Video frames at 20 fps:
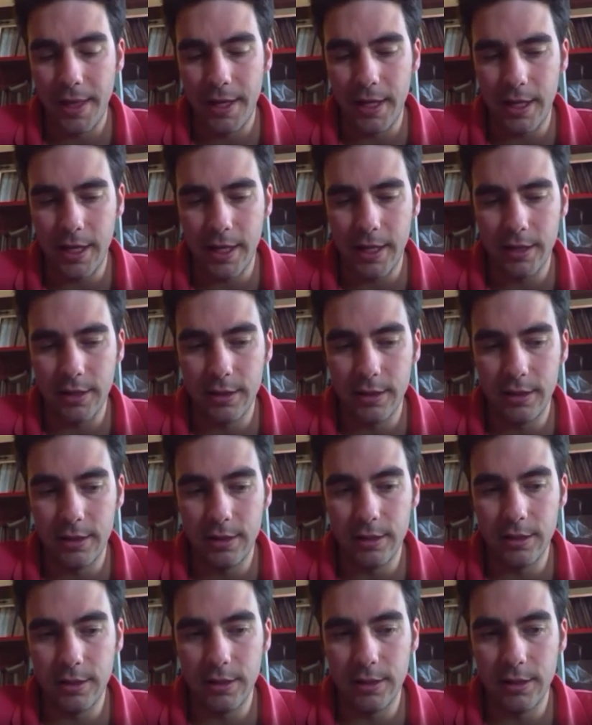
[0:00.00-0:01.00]

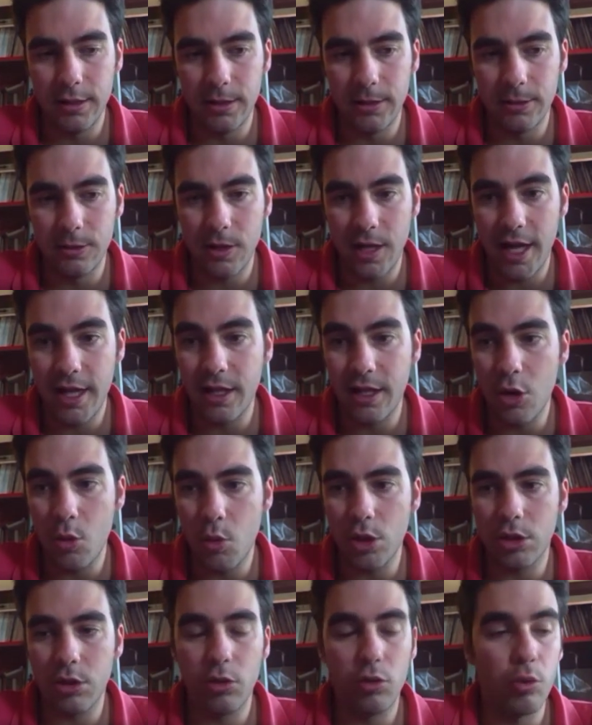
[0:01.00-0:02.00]
And they
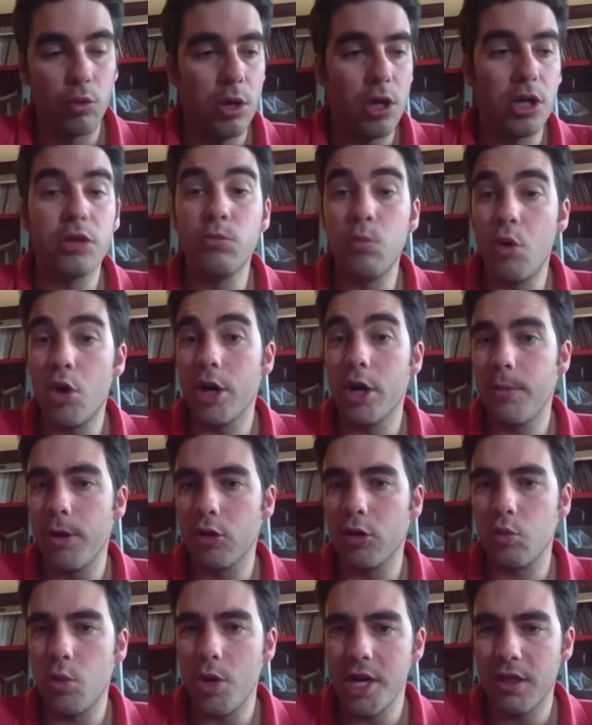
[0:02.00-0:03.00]
wanted to learn more
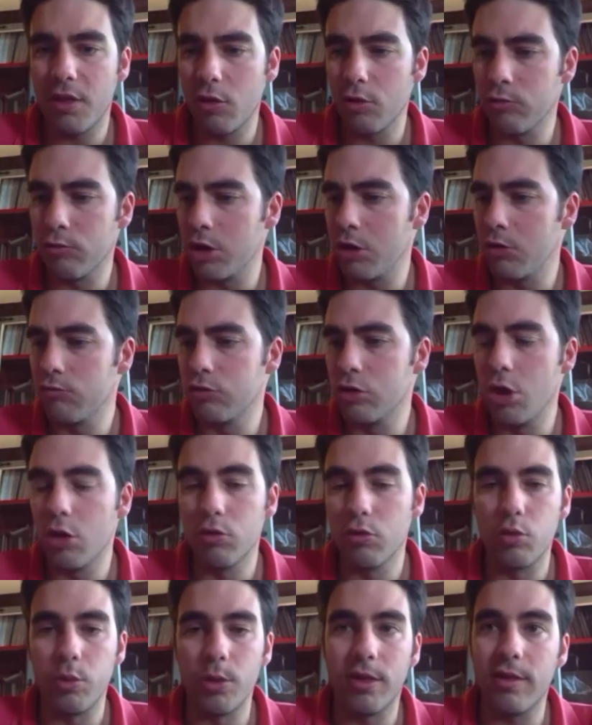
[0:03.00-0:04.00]
about wine, so they would go
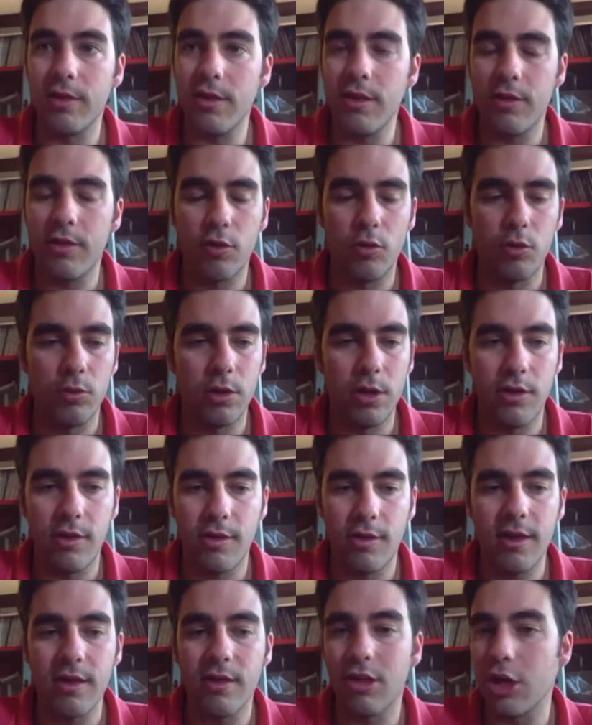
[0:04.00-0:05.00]
to assist to these
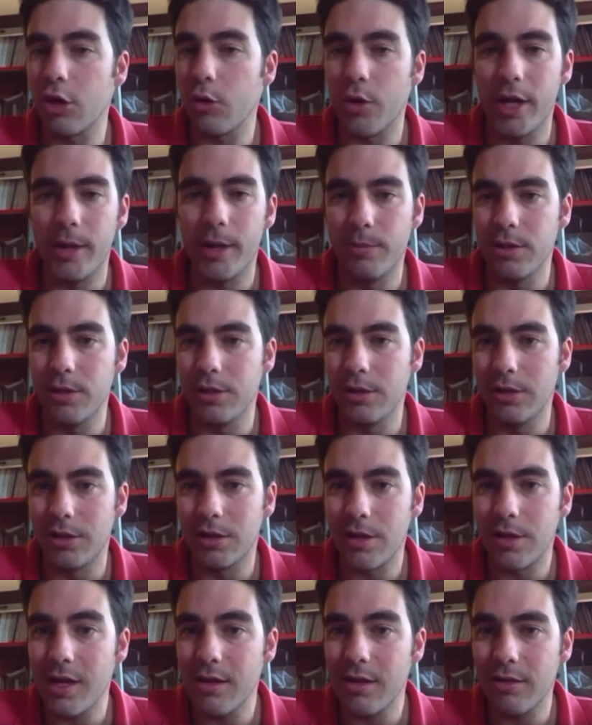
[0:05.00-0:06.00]
Instagram
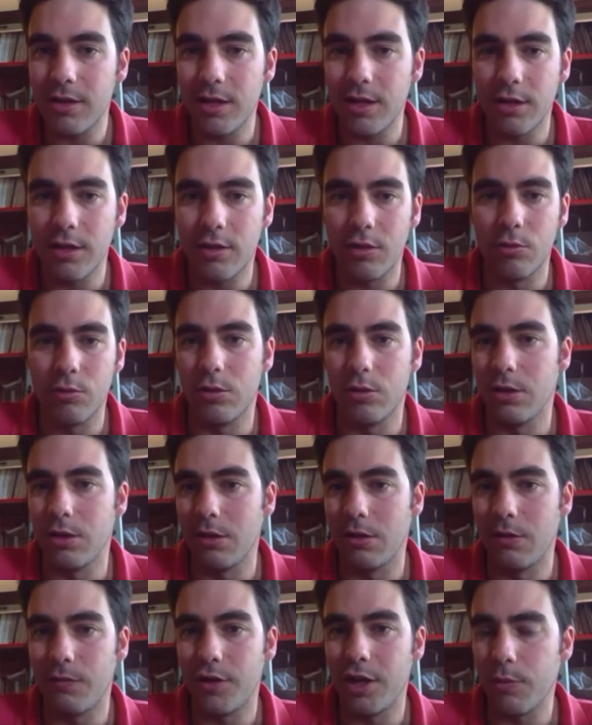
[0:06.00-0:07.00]
tastings, to the
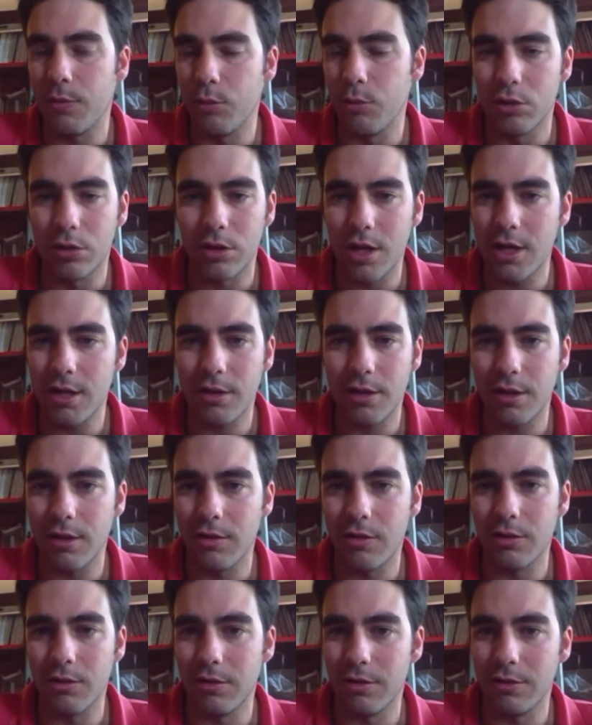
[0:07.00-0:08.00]
Facebook tastings,
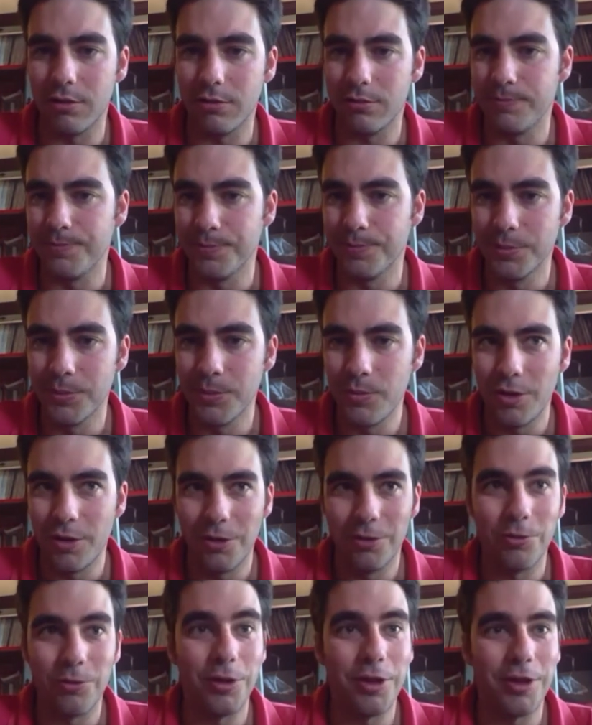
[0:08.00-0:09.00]

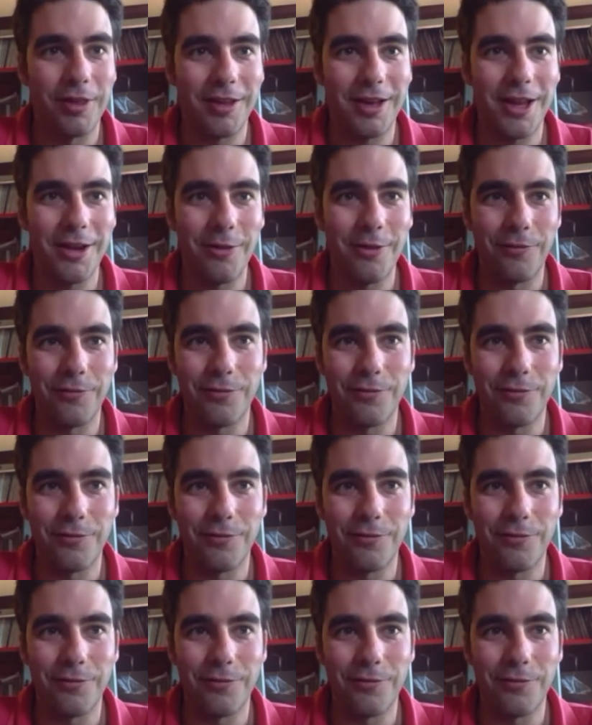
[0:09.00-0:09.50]
this kind of